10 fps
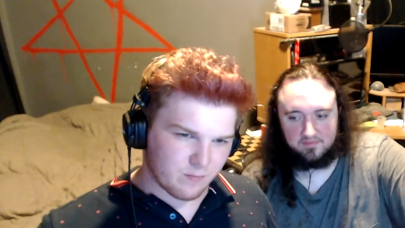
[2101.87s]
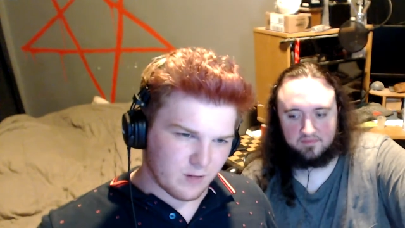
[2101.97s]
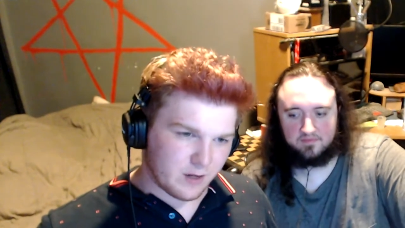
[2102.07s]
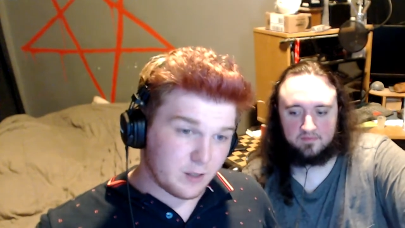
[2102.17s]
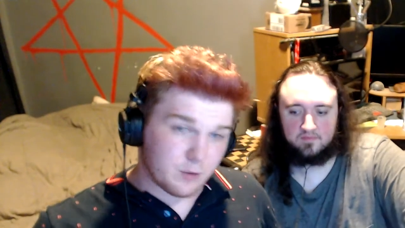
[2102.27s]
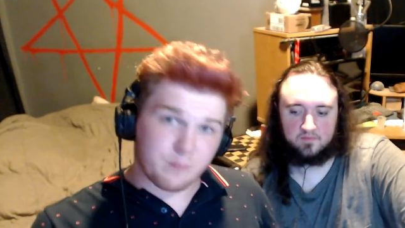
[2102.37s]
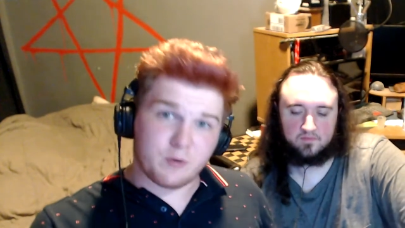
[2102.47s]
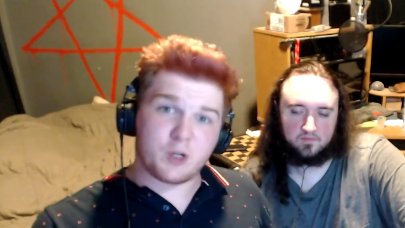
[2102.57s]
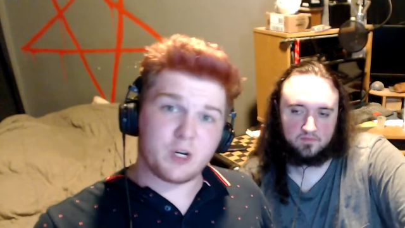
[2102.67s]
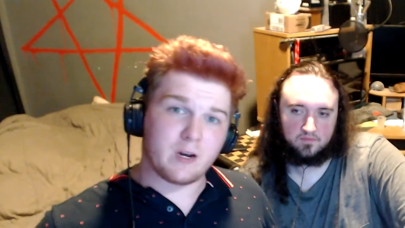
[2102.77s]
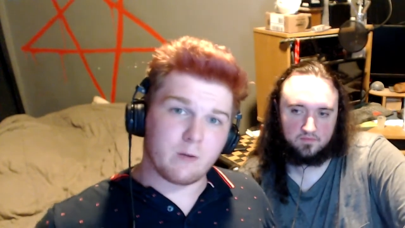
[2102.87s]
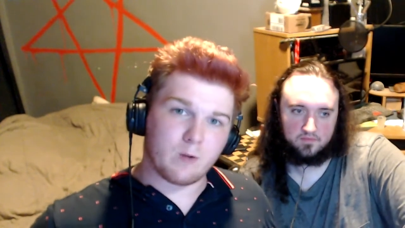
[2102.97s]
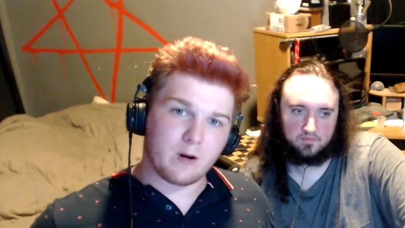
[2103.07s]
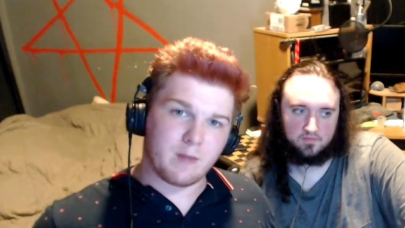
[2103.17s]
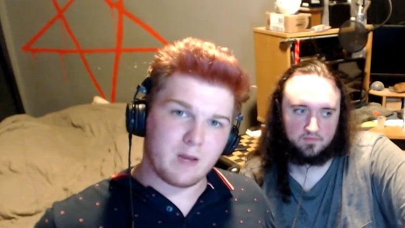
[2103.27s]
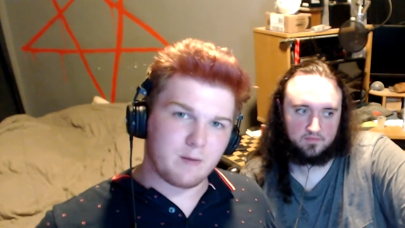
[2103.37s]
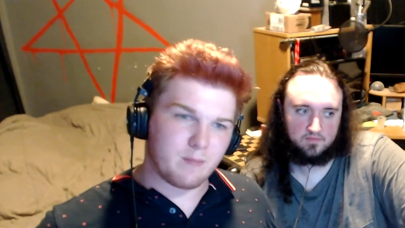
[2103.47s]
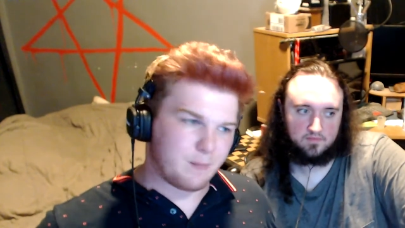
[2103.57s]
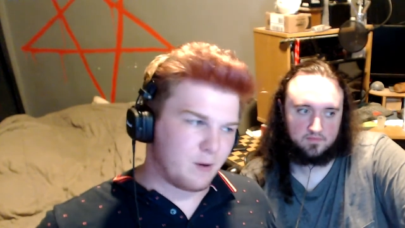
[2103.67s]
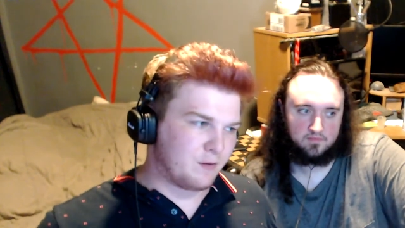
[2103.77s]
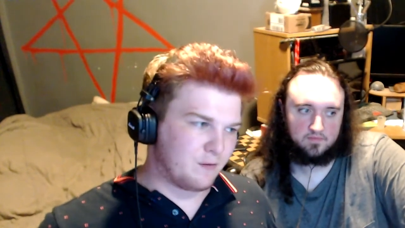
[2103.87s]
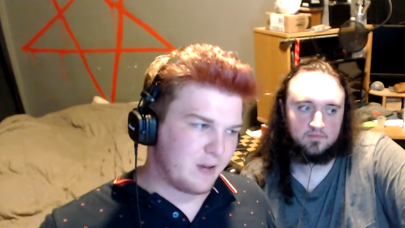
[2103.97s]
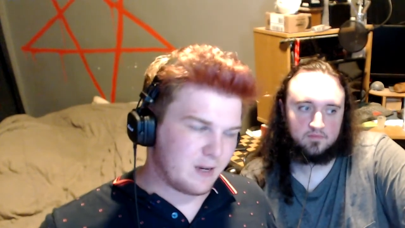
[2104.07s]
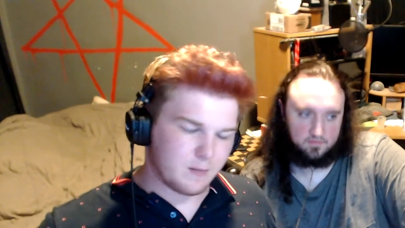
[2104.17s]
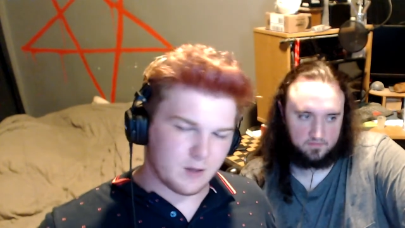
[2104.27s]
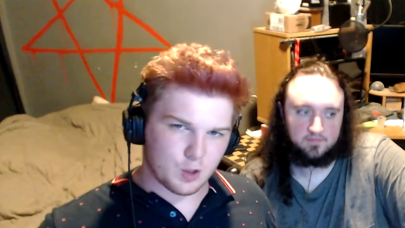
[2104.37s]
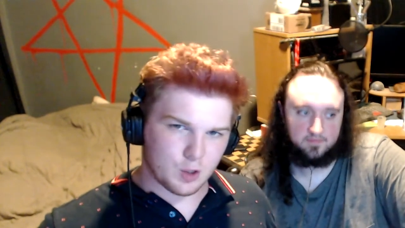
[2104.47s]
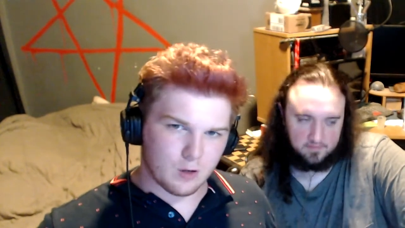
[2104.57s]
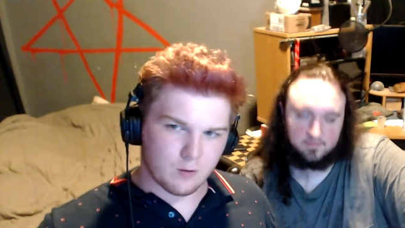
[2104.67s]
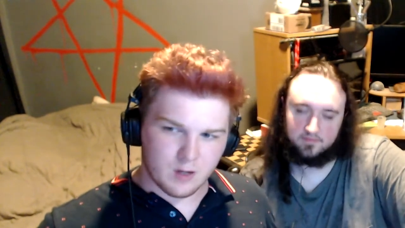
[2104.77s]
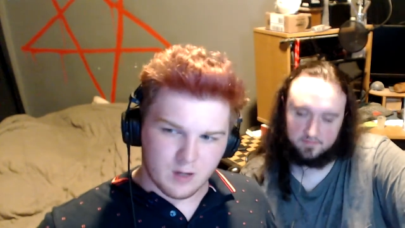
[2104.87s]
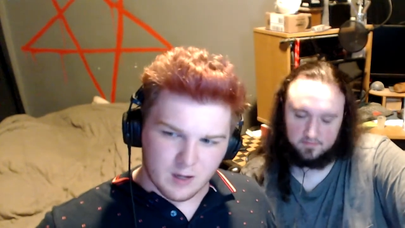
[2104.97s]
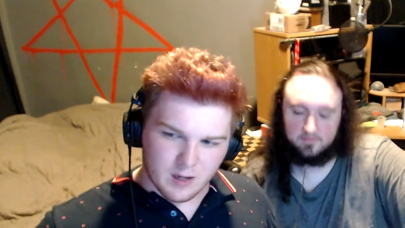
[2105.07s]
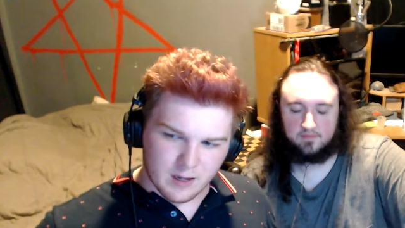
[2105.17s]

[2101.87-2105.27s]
Speaker 1: an underappreciated one, maybe by both the fandom and the mm-hmm, show, mm-hmm.